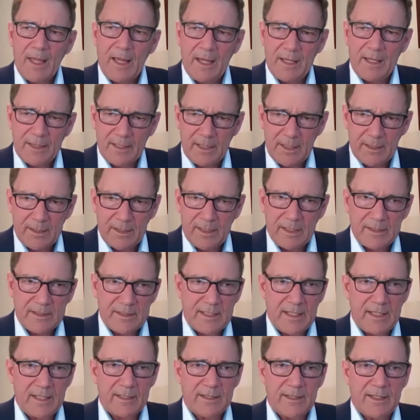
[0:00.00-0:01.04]
and then they
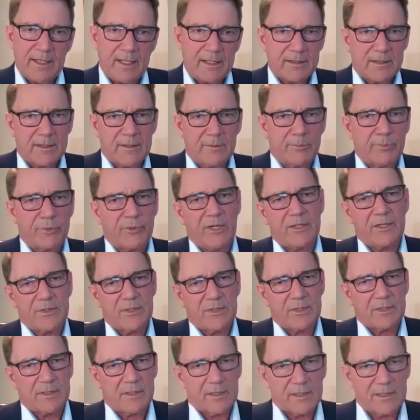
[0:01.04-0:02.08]
take that,
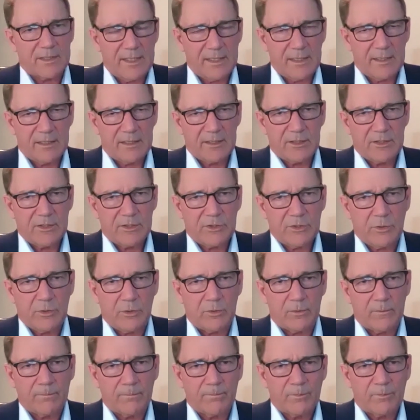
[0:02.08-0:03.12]
compress it, and take it to
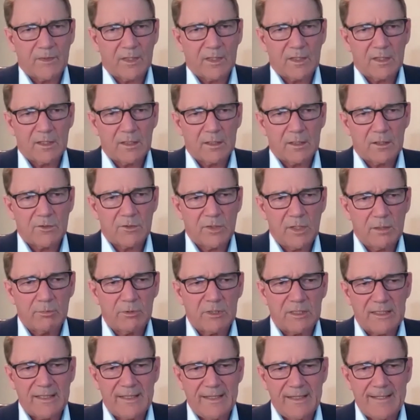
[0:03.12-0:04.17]
shore. The
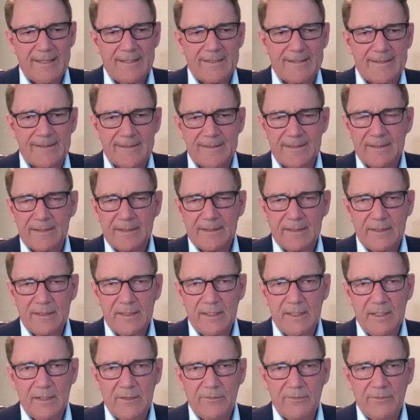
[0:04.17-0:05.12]
trouble is that the